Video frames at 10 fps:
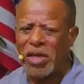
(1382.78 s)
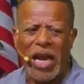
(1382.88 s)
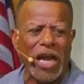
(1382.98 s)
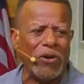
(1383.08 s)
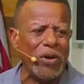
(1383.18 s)

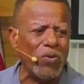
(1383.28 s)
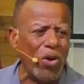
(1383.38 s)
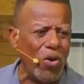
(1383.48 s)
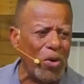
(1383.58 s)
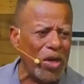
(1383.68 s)
Cannery
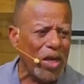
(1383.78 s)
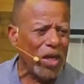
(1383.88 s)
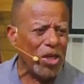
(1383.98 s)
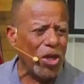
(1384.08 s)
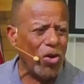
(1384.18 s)
Row and,
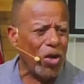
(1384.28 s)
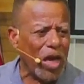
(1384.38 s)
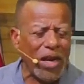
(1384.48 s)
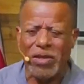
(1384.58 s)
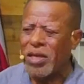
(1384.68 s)
you know,
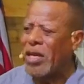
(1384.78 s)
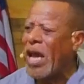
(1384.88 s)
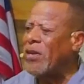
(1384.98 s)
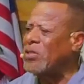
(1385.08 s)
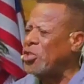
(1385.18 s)
and,
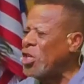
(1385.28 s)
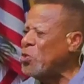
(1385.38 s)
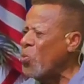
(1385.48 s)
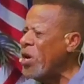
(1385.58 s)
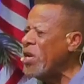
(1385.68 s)
and
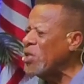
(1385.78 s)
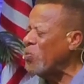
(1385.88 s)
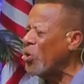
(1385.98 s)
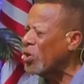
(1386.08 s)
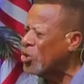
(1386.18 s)
just read this
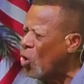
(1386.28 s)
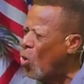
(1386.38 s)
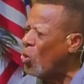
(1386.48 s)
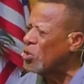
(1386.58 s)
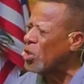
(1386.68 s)
book
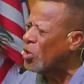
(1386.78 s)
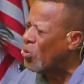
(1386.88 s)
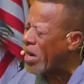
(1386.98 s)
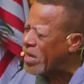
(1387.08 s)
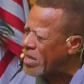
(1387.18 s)
told us a
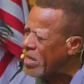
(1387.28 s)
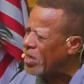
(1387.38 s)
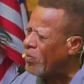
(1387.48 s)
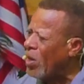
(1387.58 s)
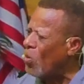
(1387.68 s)
great deal
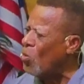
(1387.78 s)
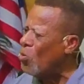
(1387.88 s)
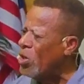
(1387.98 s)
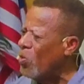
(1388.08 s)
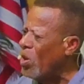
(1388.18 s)
about who
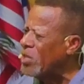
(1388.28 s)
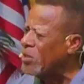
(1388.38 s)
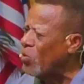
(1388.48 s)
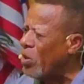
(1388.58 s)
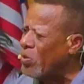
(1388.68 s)
he was
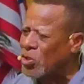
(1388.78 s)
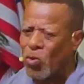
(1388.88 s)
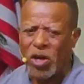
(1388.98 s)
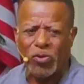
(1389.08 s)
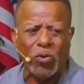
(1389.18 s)
and what he was
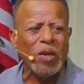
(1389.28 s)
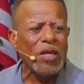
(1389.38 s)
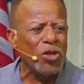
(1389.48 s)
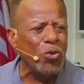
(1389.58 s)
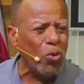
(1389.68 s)
going through.
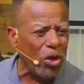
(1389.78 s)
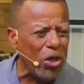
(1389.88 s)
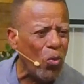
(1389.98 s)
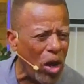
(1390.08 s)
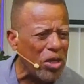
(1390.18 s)
You really
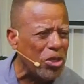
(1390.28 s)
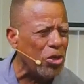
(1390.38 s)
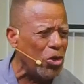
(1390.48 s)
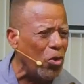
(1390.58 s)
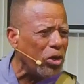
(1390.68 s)
want to
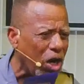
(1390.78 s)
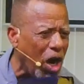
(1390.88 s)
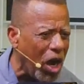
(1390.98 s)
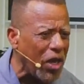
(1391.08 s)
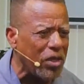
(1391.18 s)
know
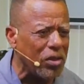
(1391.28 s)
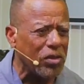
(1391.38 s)
God?